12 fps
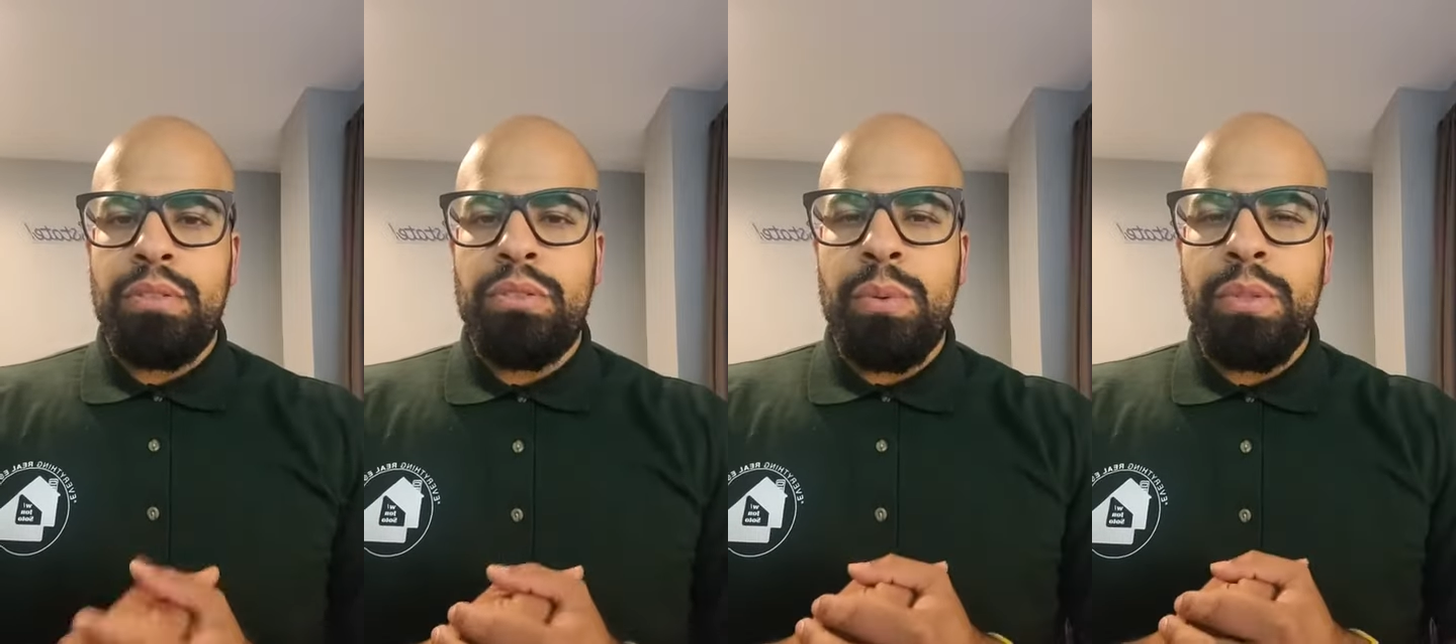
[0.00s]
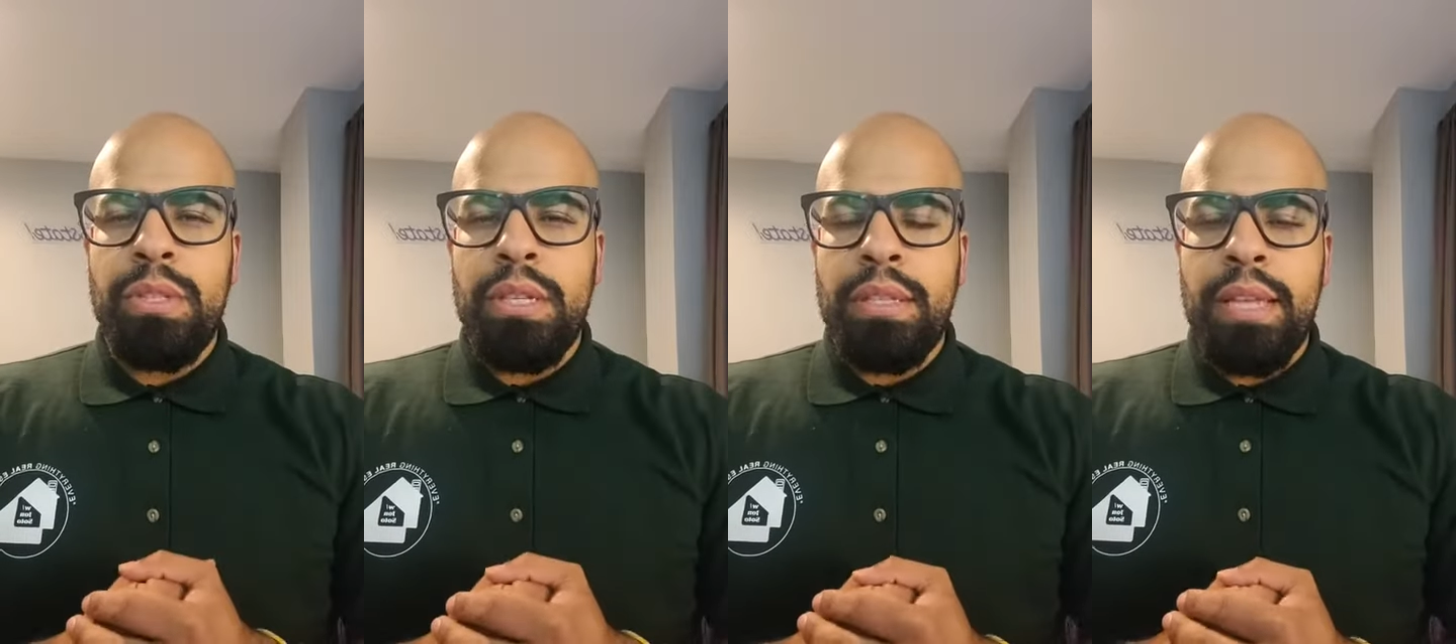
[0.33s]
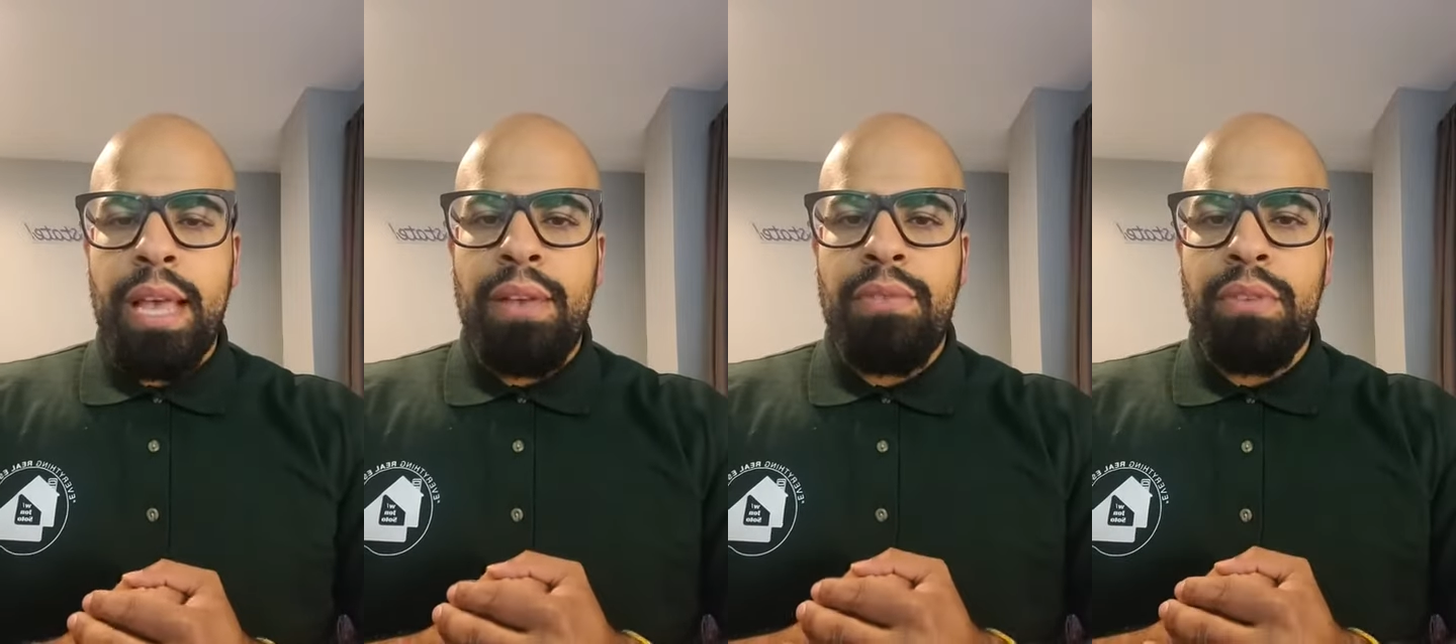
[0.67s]
so it's always good to
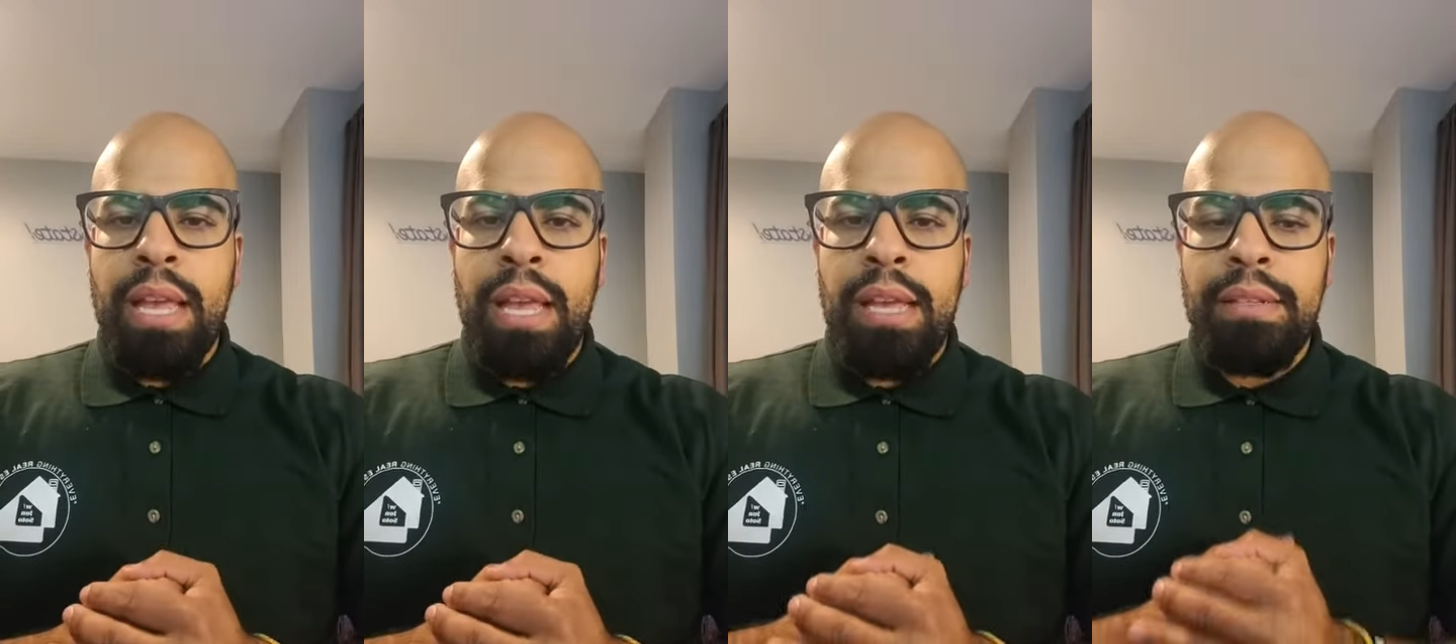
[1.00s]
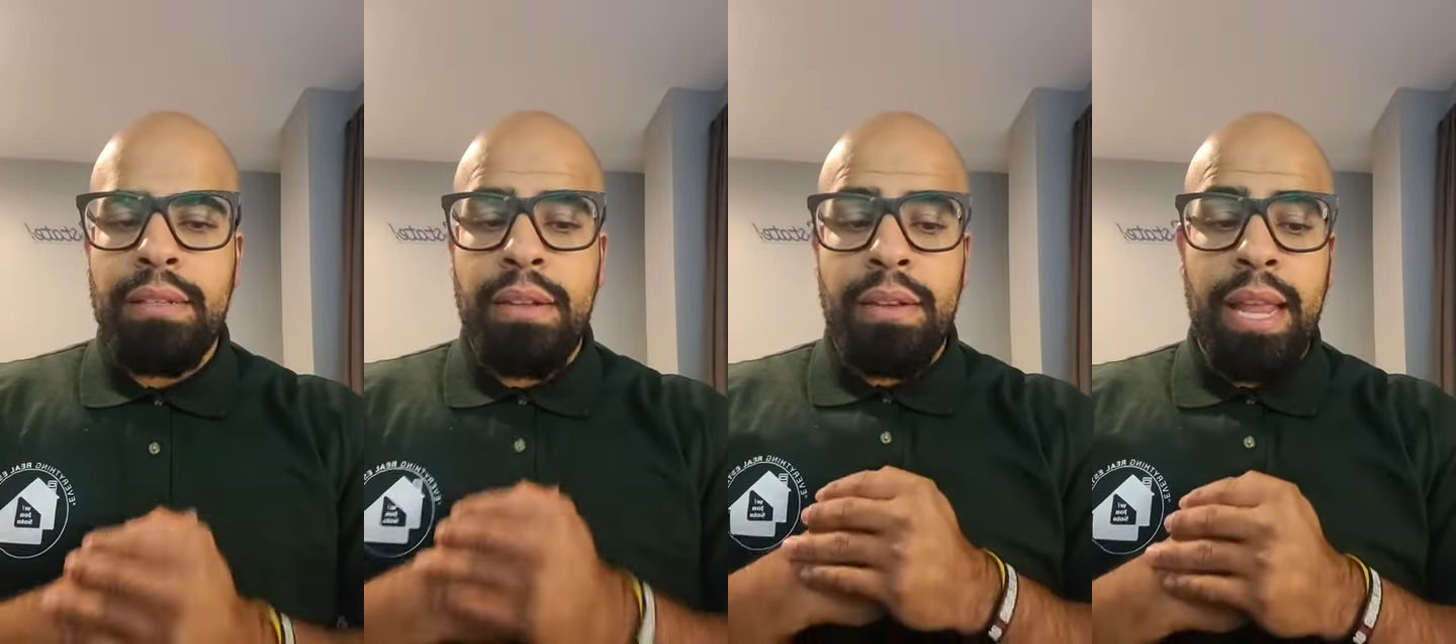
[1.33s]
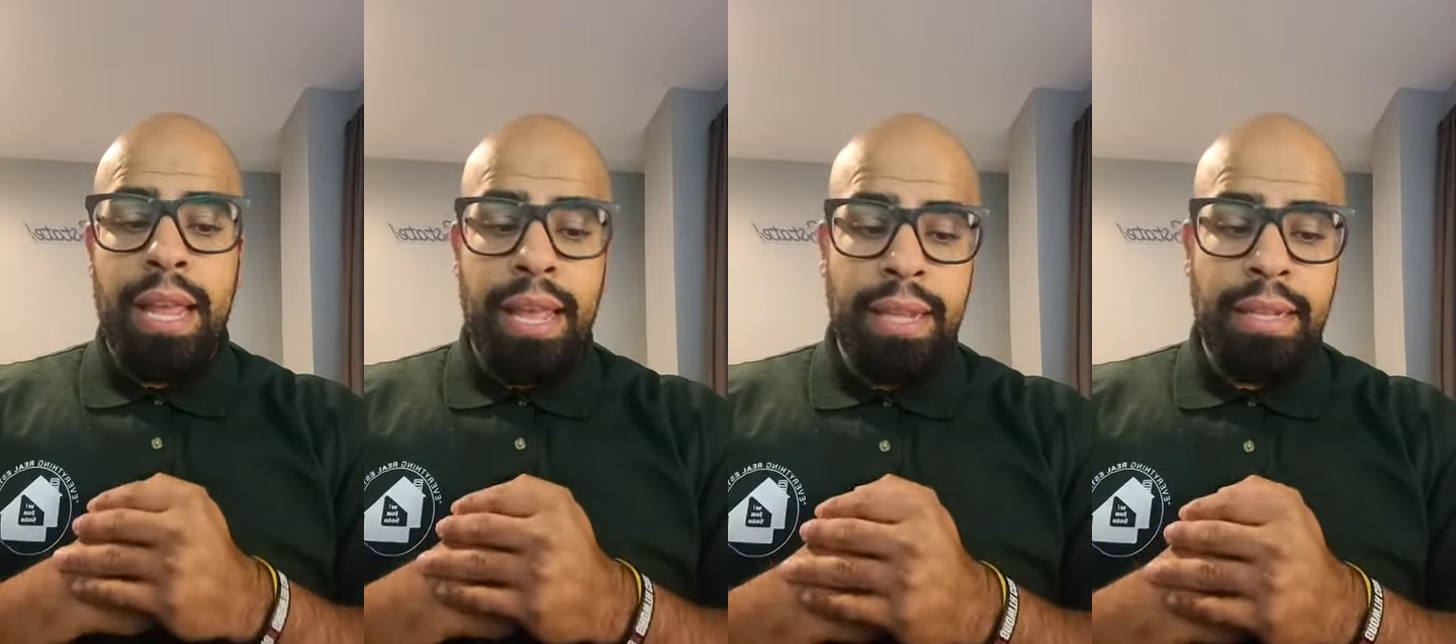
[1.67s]
have cash on
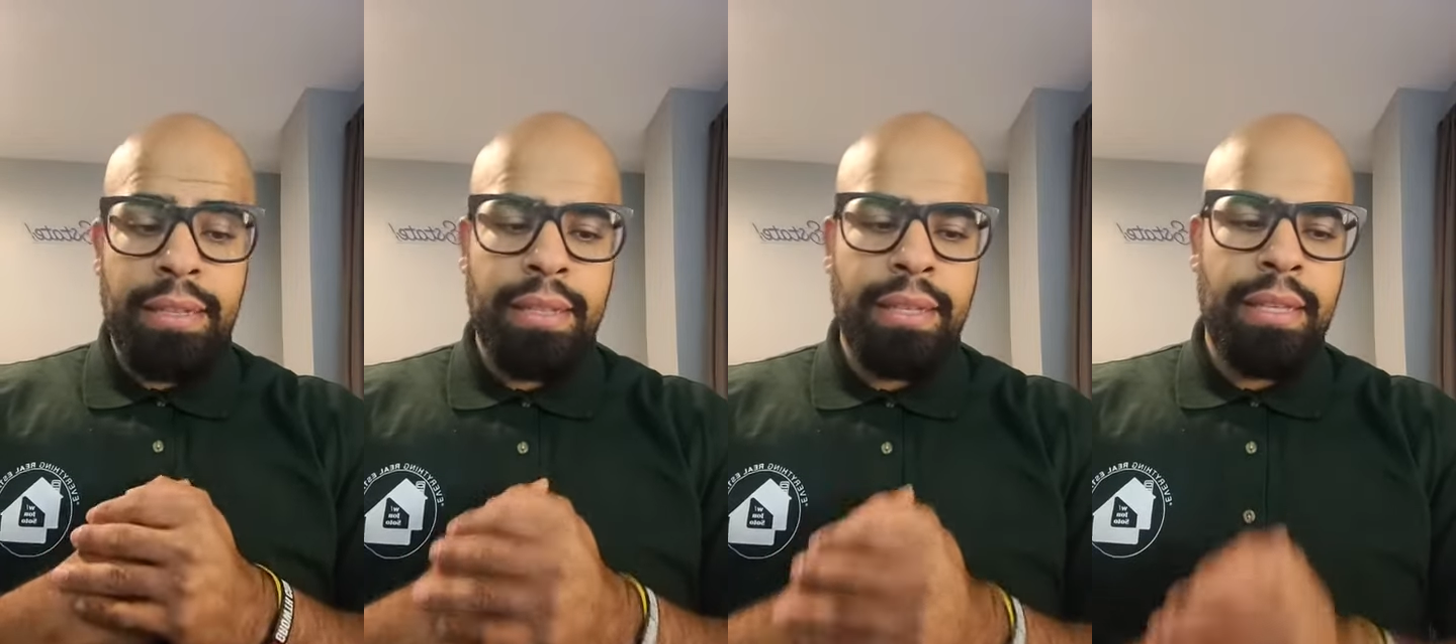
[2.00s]
hand.